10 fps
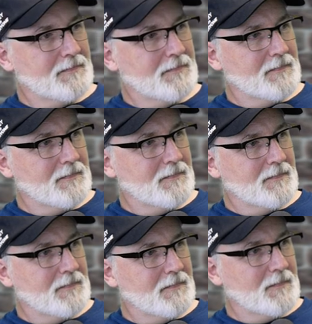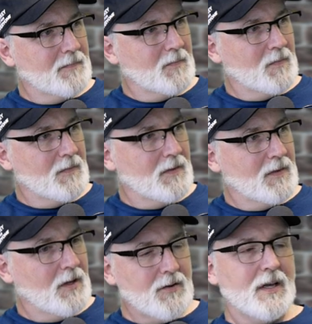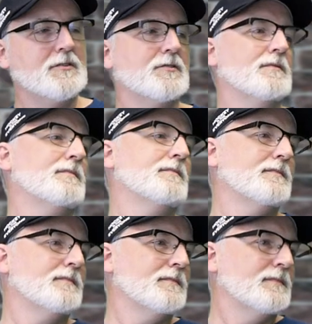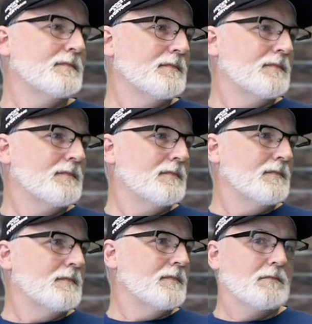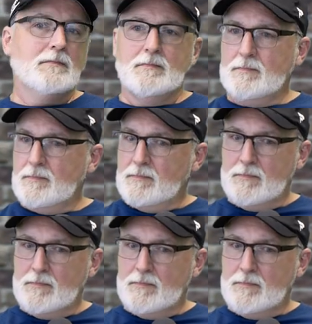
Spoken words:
The person shown says nothing.